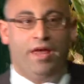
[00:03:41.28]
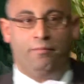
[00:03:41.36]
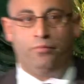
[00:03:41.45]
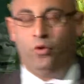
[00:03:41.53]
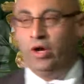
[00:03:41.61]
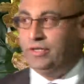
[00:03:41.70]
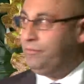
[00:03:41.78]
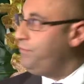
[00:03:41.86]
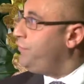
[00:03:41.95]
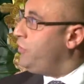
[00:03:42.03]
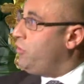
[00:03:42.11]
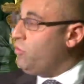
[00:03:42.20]
that point,
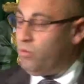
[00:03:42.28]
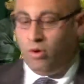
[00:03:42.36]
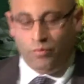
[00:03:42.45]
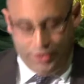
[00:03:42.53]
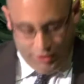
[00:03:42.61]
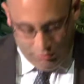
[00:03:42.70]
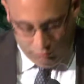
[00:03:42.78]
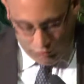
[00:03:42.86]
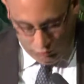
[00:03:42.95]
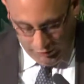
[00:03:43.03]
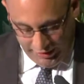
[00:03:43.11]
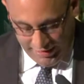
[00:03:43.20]
what we did
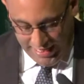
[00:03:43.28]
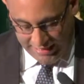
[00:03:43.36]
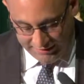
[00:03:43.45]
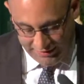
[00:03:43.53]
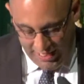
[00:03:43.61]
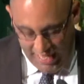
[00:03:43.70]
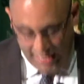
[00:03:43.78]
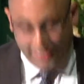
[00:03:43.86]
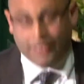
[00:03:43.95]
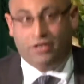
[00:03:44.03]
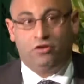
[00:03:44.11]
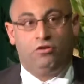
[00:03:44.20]
was we conducted
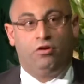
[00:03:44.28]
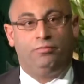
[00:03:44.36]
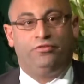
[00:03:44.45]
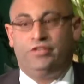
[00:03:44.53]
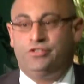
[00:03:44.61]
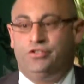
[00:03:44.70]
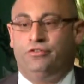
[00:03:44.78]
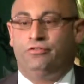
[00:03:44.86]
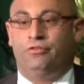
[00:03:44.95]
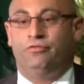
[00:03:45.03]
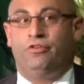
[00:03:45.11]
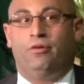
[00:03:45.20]
a crime prevention
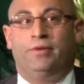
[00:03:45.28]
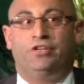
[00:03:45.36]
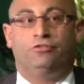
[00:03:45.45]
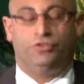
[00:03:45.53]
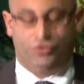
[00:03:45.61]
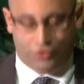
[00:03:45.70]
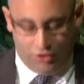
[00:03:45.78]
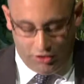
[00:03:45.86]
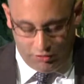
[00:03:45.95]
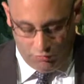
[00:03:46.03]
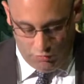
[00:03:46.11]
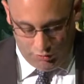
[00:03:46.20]
through environmental
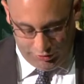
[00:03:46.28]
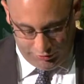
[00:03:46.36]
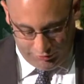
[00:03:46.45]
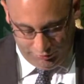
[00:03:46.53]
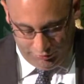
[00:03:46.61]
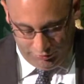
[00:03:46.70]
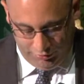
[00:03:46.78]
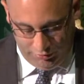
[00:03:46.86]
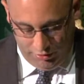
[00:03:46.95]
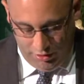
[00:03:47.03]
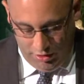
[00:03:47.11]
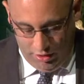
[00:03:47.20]
design audit.
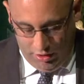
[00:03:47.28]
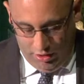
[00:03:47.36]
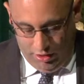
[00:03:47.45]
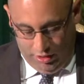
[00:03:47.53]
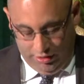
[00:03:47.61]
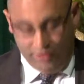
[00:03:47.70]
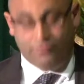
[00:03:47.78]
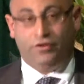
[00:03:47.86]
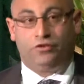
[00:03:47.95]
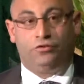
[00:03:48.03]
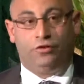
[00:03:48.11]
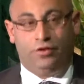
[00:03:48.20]
The
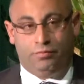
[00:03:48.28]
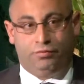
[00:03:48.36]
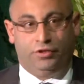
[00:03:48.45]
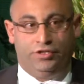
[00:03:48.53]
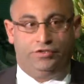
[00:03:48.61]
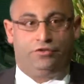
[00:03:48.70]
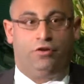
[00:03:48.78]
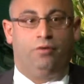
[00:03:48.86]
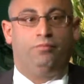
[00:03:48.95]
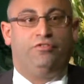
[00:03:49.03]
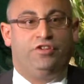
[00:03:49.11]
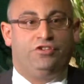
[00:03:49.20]
Victoria Police
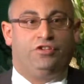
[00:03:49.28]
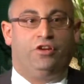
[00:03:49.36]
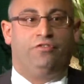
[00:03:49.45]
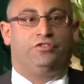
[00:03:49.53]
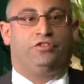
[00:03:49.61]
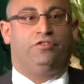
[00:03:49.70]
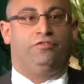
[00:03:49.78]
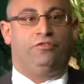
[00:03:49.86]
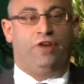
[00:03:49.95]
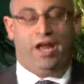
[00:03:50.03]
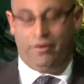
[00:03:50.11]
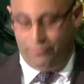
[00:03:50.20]
Crime Prevention Officer
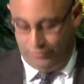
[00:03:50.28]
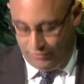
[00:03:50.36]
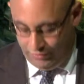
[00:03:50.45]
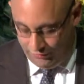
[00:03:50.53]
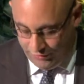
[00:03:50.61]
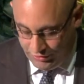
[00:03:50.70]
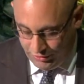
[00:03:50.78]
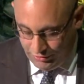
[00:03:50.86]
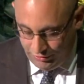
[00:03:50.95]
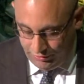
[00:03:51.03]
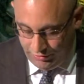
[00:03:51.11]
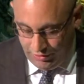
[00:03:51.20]
for our
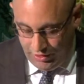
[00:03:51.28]
division